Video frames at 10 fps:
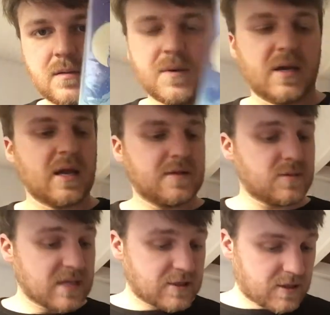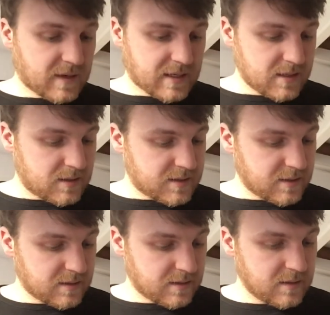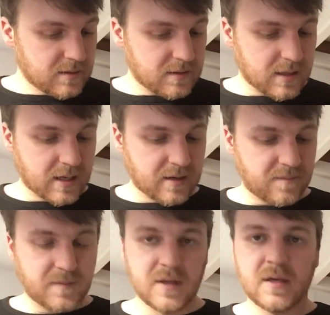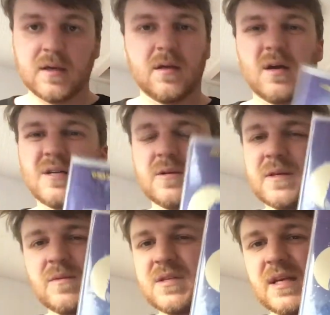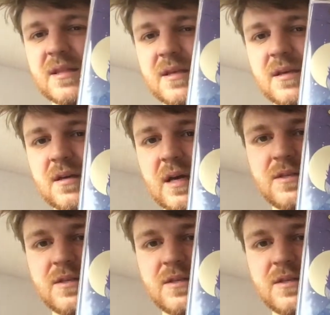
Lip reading: But yeah, this was actually quite good. I sometimes think that... I